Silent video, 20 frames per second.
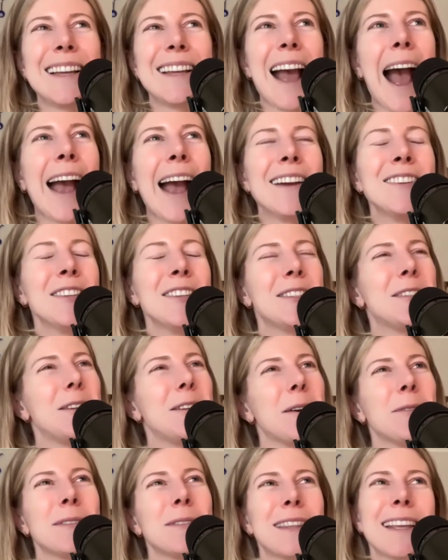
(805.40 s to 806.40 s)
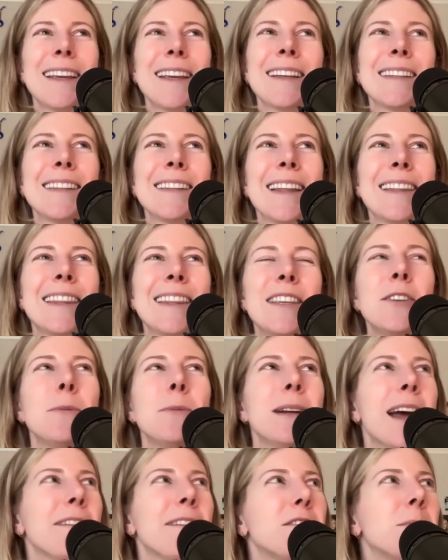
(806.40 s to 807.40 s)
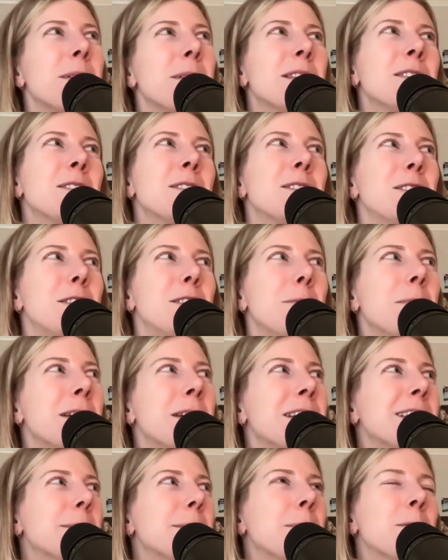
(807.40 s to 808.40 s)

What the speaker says: I just don't think, like, you would have to be the stupidest,